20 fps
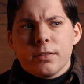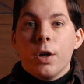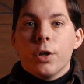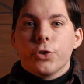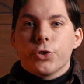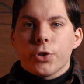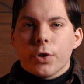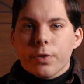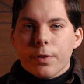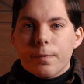
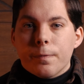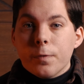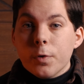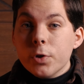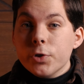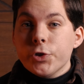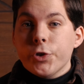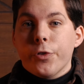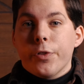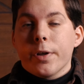So the
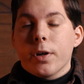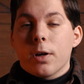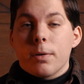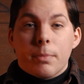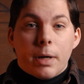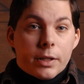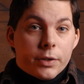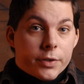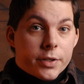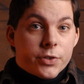first thing on
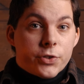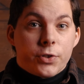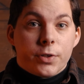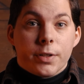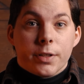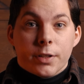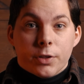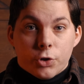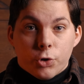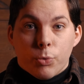my
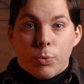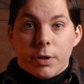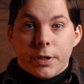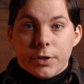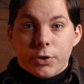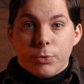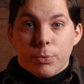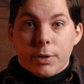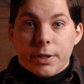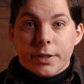list in
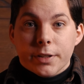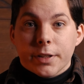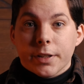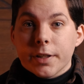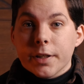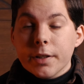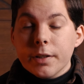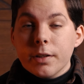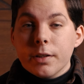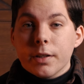2020 to
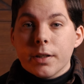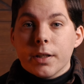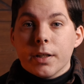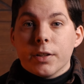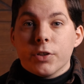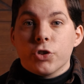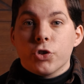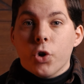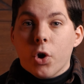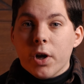get
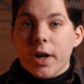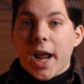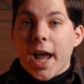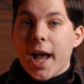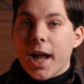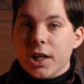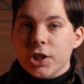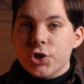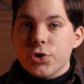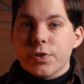is not
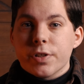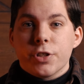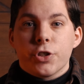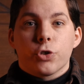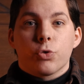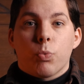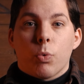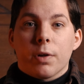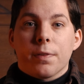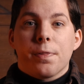actually
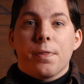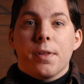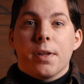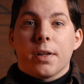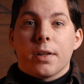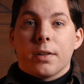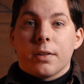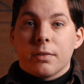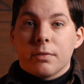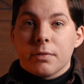just one
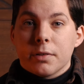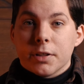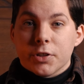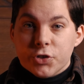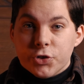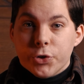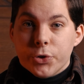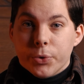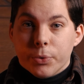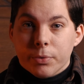thing,
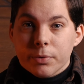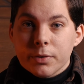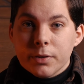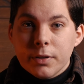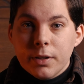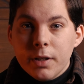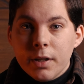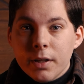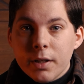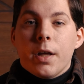it's two.
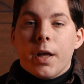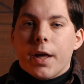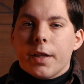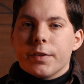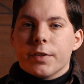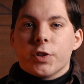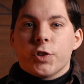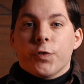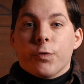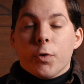
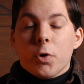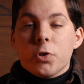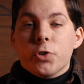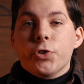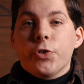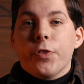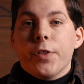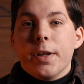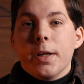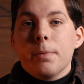And this
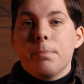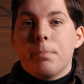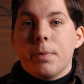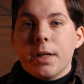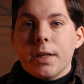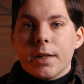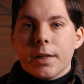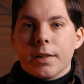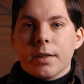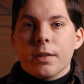first thing
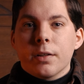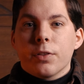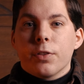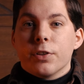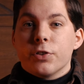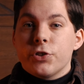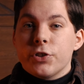being the